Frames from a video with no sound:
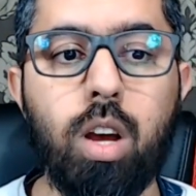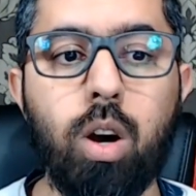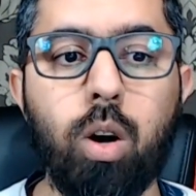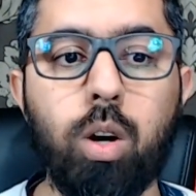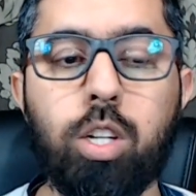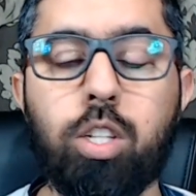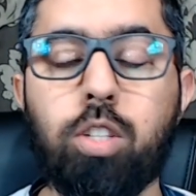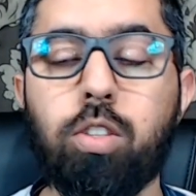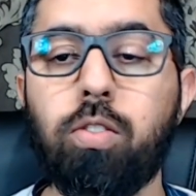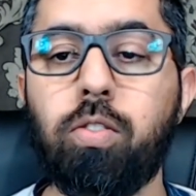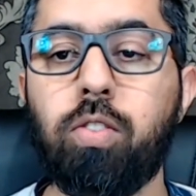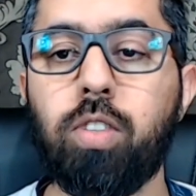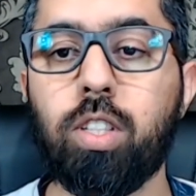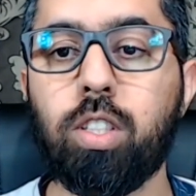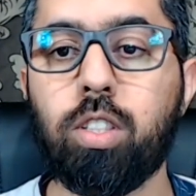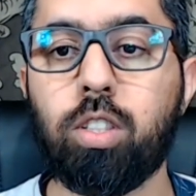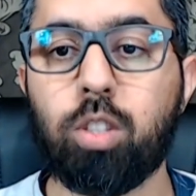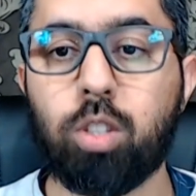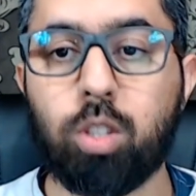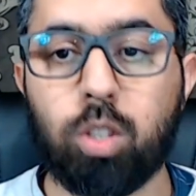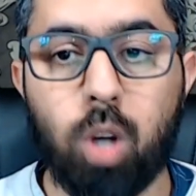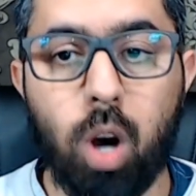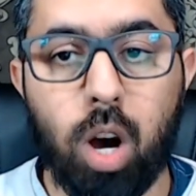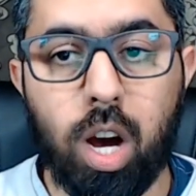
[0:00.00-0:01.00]
or to feel
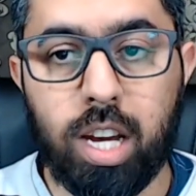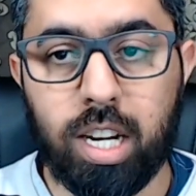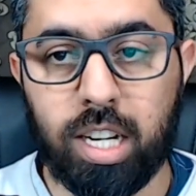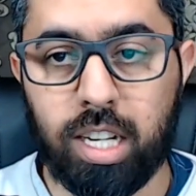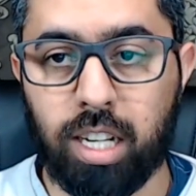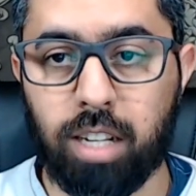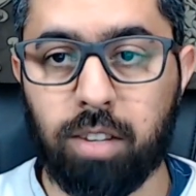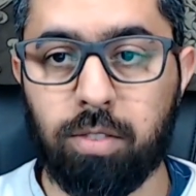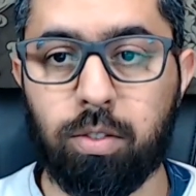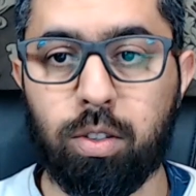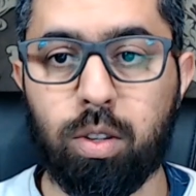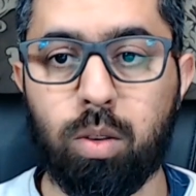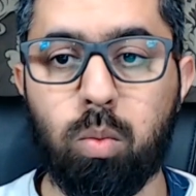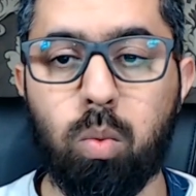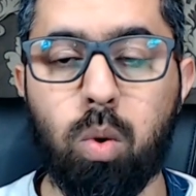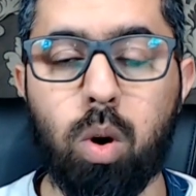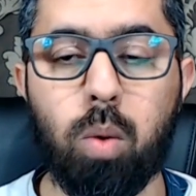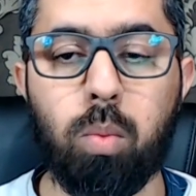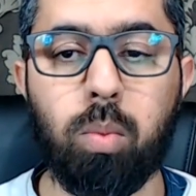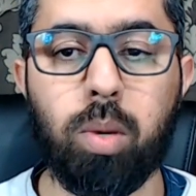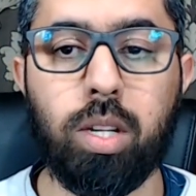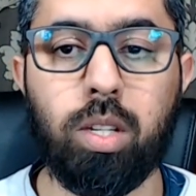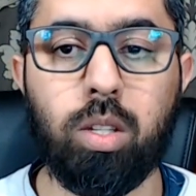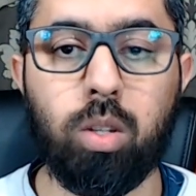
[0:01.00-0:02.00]
sorry for
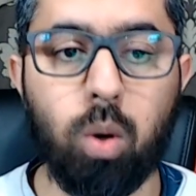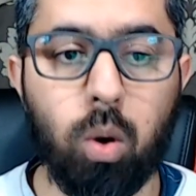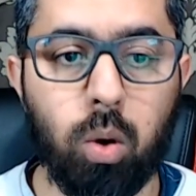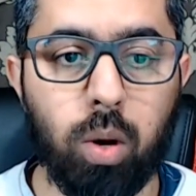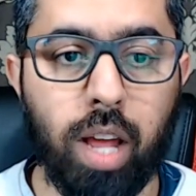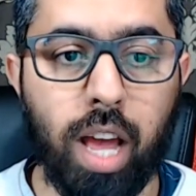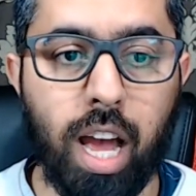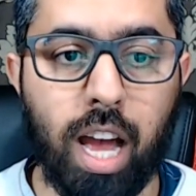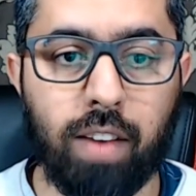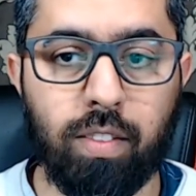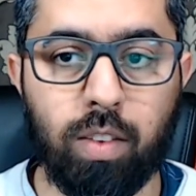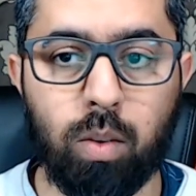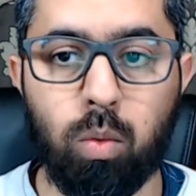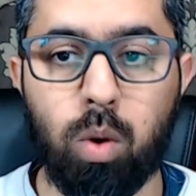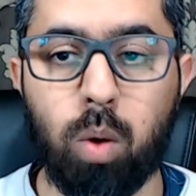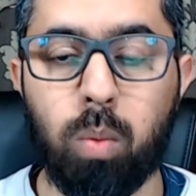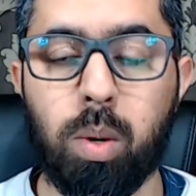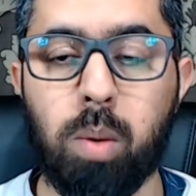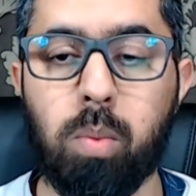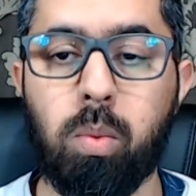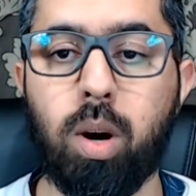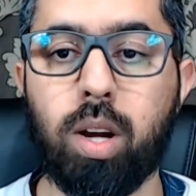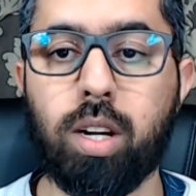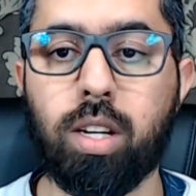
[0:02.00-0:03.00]
what we don't have and what
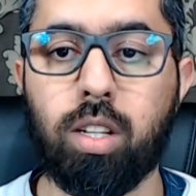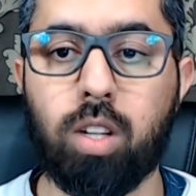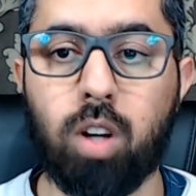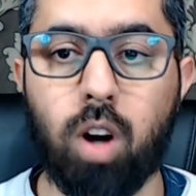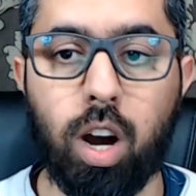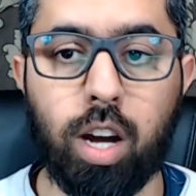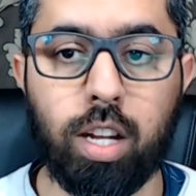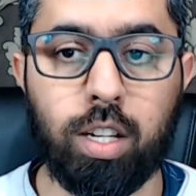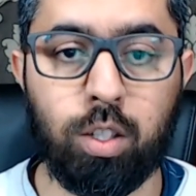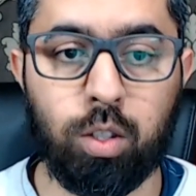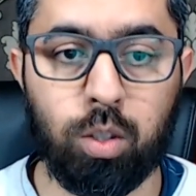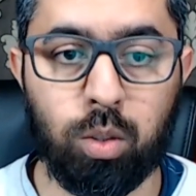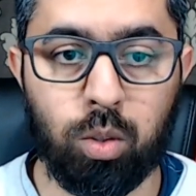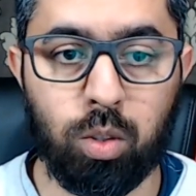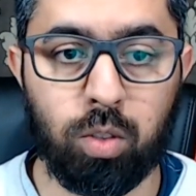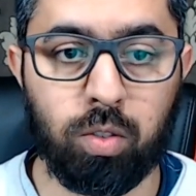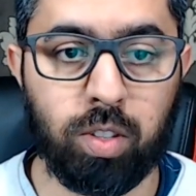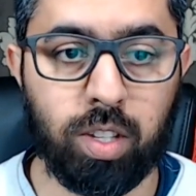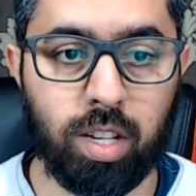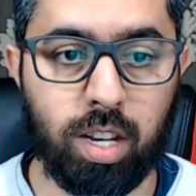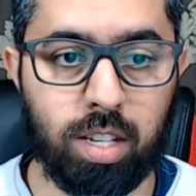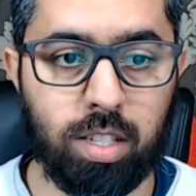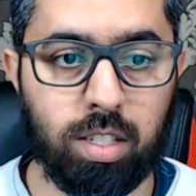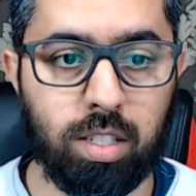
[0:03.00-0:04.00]
we want God to do
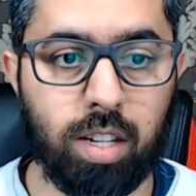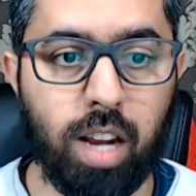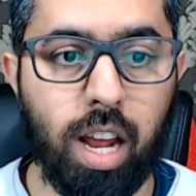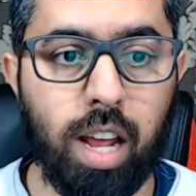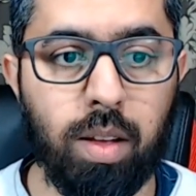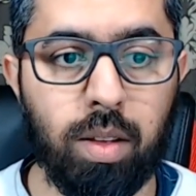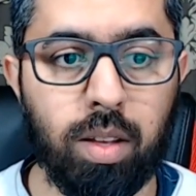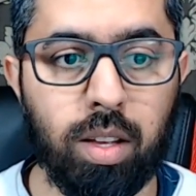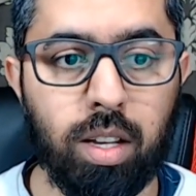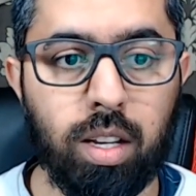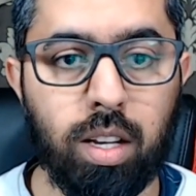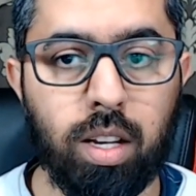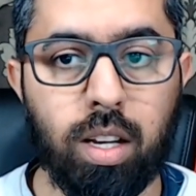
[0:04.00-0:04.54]
for us, right?